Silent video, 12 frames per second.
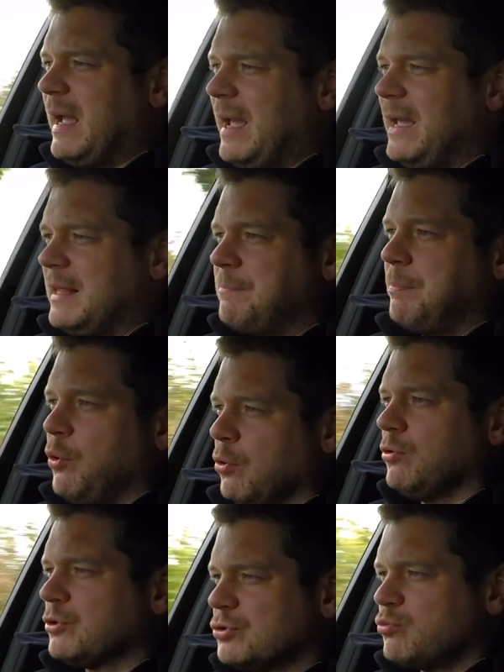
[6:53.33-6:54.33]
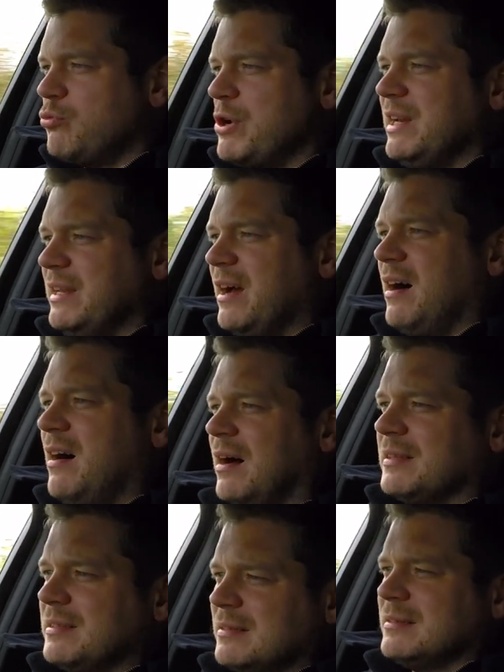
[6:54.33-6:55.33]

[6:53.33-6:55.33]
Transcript: It pulls really hard.